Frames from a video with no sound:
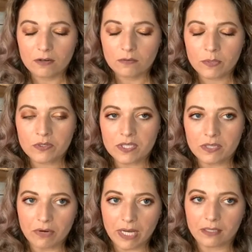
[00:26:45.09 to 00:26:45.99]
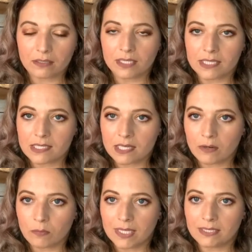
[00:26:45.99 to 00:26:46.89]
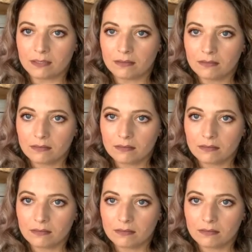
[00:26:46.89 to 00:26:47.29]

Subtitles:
mostly recognize now when